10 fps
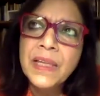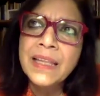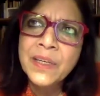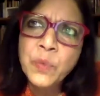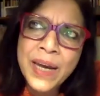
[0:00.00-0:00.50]

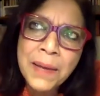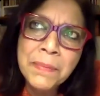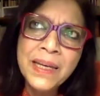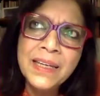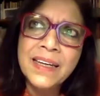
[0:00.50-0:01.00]
that when I
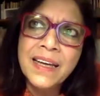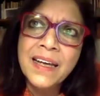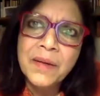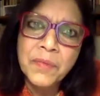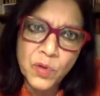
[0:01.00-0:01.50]
meet
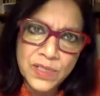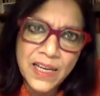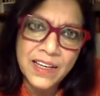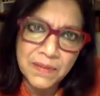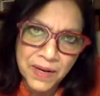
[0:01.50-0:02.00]
those
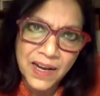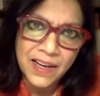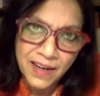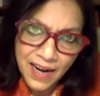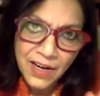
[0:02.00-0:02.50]
I
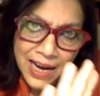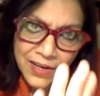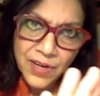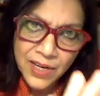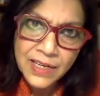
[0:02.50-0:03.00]
admire, I
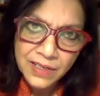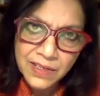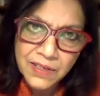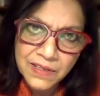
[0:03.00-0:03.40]
really